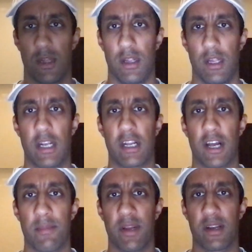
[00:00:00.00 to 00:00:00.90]

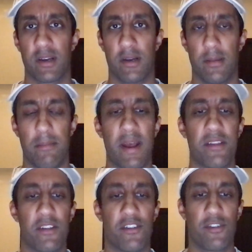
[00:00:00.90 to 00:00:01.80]
economic
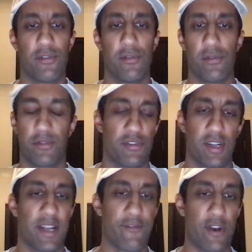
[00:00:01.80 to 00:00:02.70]
methods to
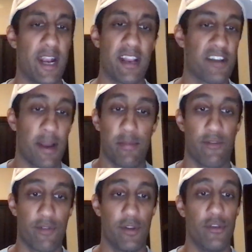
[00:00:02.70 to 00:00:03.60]
again, for any type
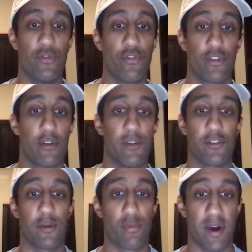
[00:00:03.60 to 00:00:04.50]
of new service
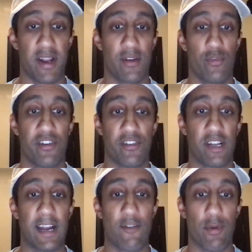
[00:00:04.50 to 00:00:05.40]
or product which the
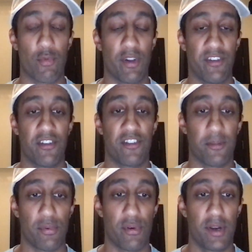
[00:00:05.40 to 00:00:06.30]
government wants to
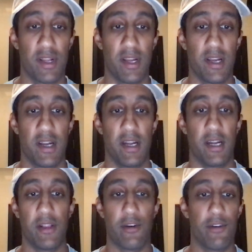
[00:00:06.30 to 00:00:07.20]
support.
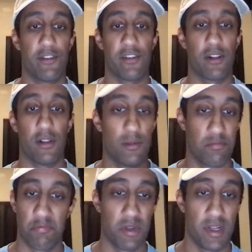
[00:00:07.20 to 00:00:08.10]
Either
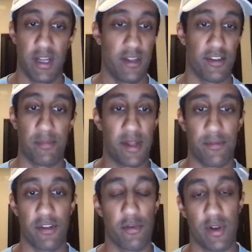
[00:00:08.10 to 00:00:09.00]

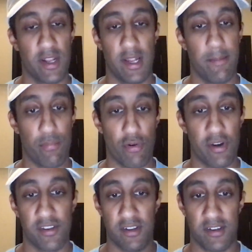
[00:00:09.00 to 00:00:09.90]
sometimes they don't want to
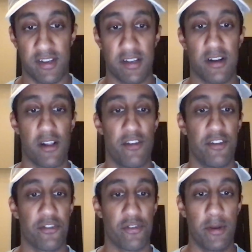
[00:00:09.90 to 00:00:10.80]
import
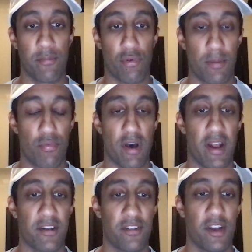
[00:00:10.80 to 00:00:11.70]
technologies or import
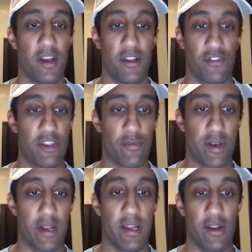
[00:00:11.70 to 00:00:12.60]
products, so they
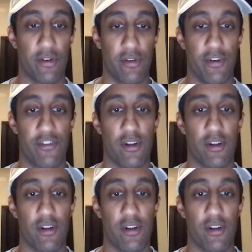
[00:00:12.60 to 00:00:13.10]
want to encourage